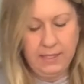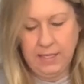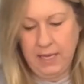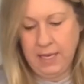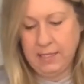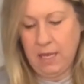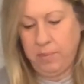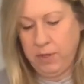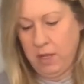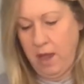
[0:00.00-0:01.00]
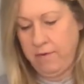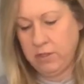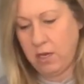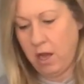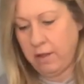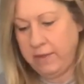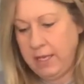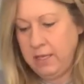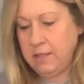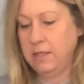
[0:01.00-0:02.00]
thing is I'll put the covers on all of
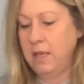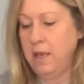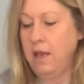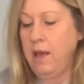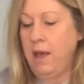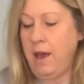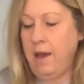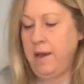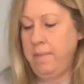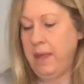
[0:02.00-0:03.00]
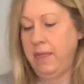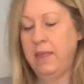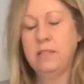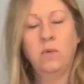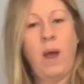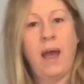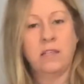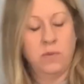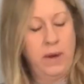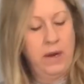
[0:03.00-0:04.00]
these. This wax,
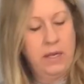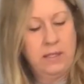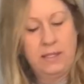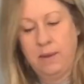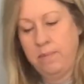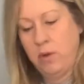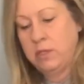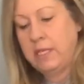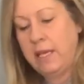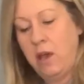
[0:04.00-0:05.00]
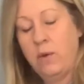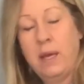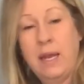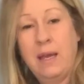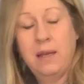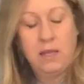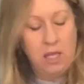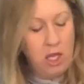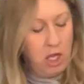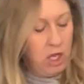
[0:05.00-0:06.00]
where it's mostly coconut,
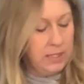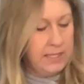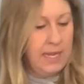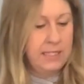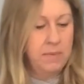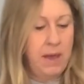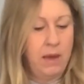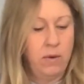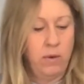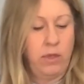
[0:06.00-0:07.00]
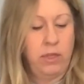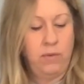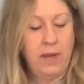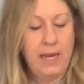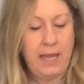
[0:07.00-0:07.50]
takes about 3